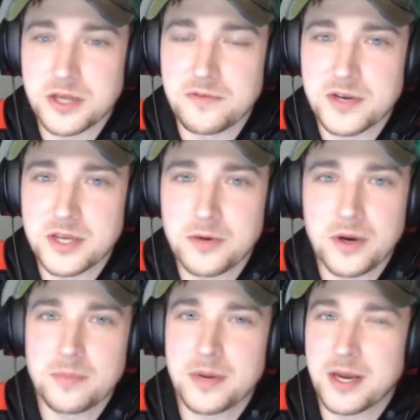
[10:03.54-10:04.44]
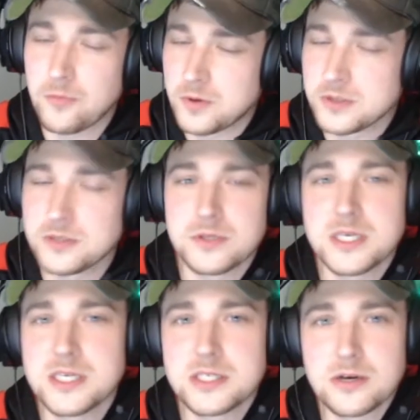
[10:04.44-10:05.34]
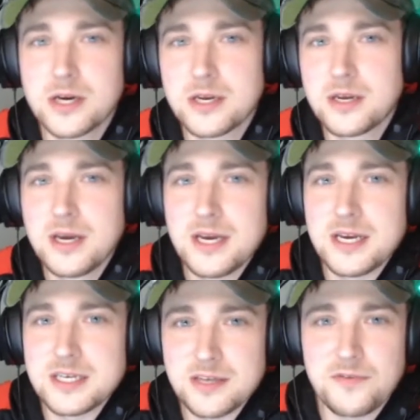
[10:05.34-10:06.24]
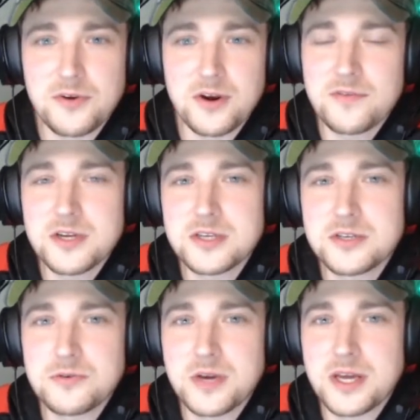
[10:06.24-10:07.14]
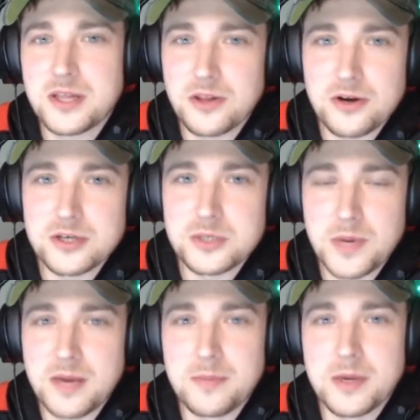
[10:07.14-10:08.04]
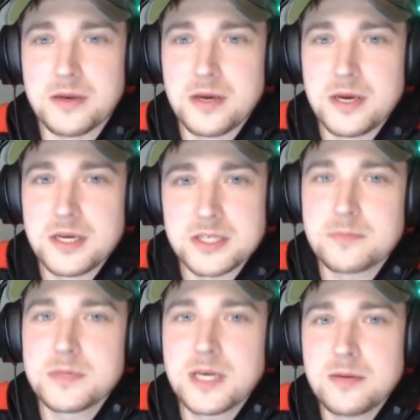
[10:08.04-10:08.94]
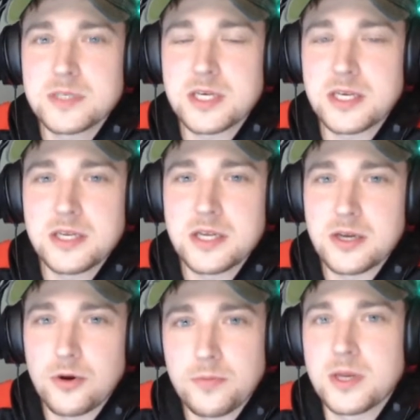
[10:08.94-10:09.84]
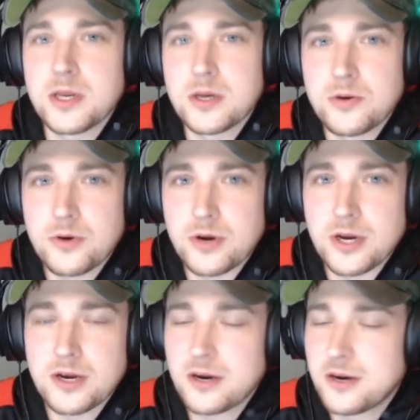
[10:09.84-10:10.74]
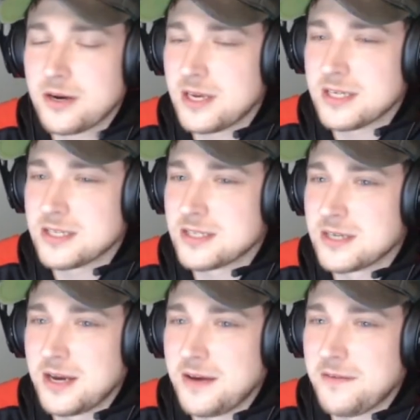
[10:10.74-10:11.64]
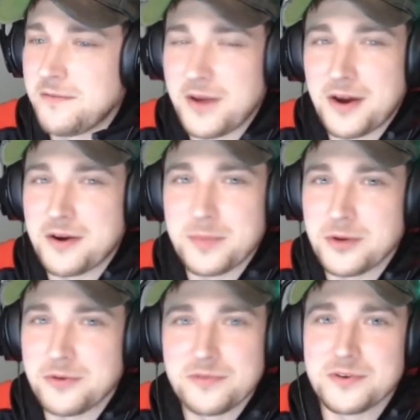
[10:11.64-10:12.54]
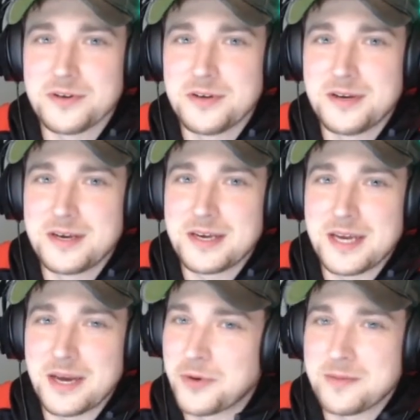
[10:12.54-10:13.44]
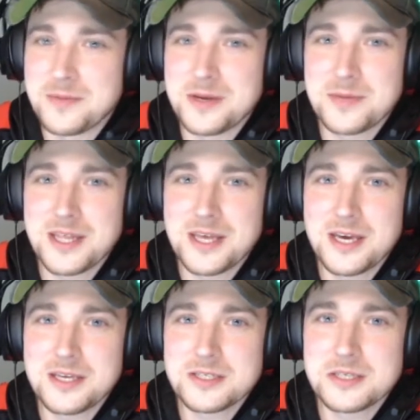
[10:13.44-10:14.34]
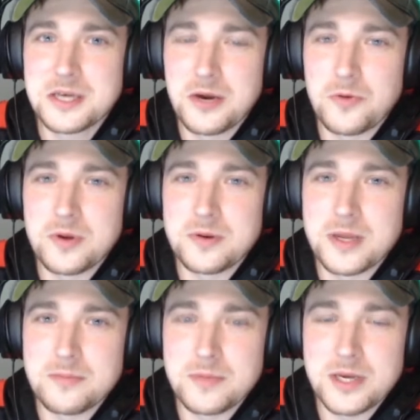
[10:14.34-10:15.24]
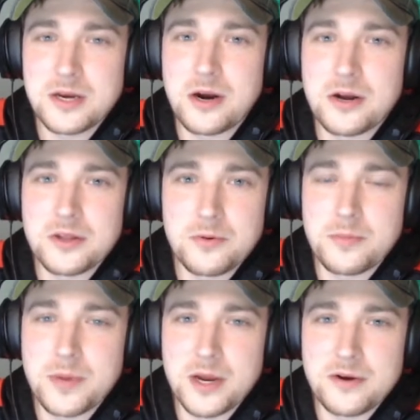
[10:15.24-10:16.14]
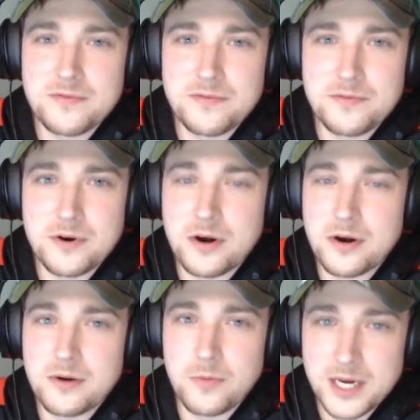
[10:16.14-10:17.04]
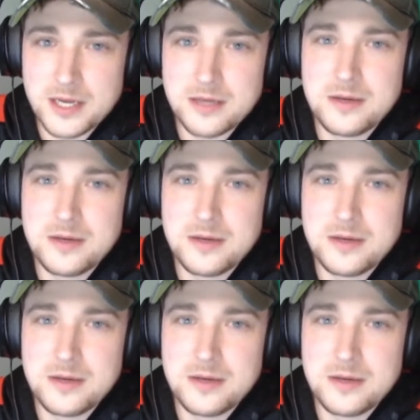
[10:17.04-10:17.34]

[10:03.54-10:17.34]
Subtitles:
video on, but I will do a teaser on, is if you're ever to do a large payment, sometimes getting and opening a new credit card is very beautiful. And what I mean by that is when me and Carly were paying for our wedding,